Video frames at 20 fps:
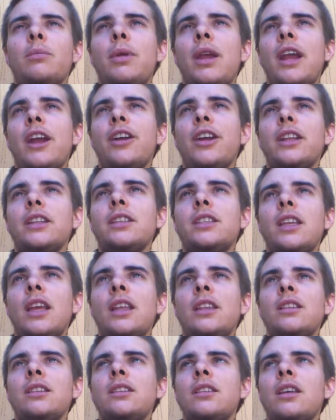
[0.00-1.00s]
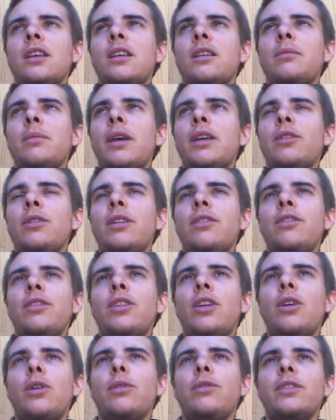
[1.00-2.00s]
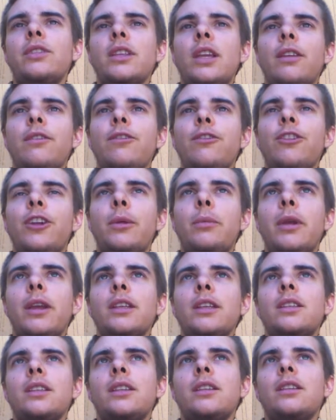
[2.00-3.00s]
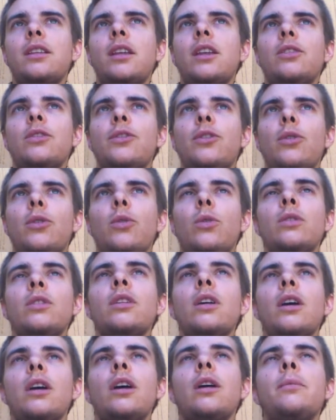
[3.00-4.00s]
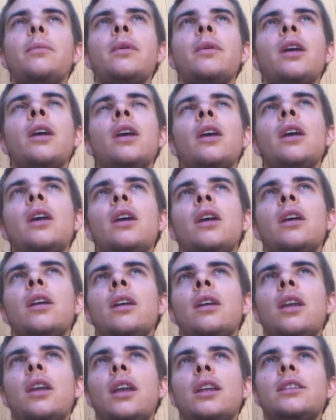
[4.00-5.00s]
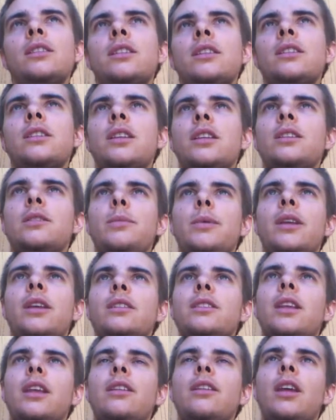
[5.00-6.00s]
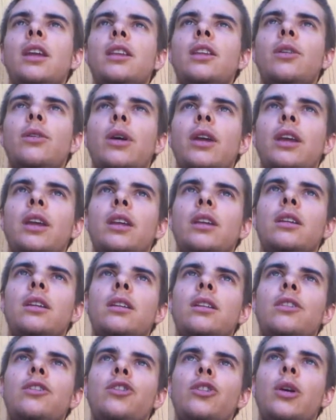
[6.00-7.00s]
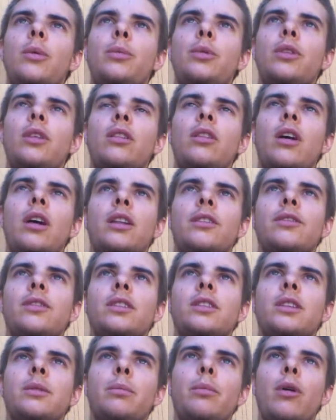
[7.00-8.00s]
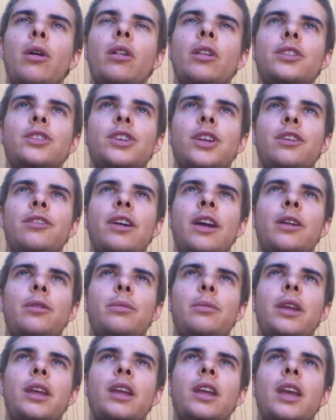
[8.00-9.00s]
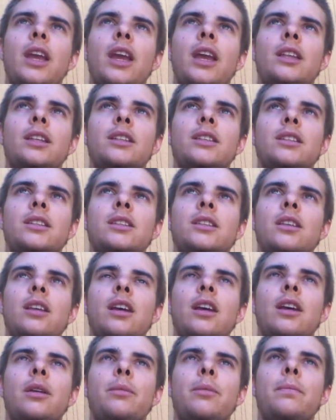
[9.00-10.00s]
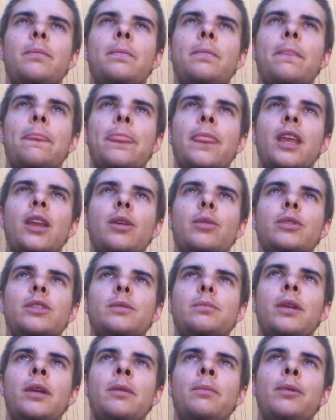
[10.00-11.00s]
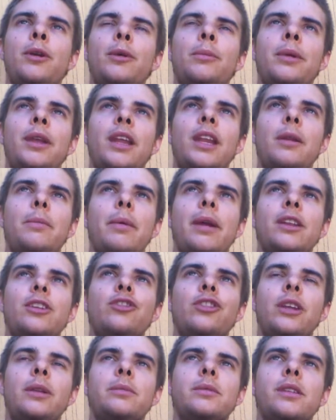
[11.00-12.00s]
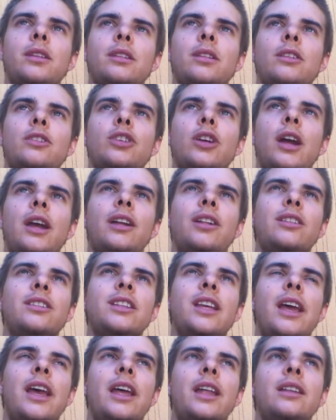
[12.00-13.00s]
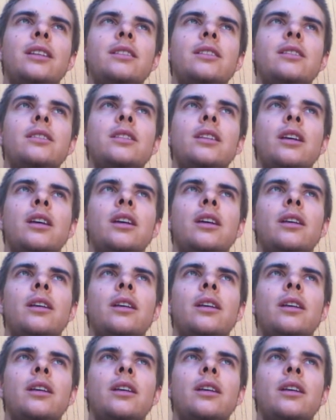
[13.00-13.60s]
parents, and I don't even know if it's like Freemason controlled instances, because I know I grew up with a lot of the symbology around me, and it permeated my dreams as a child, and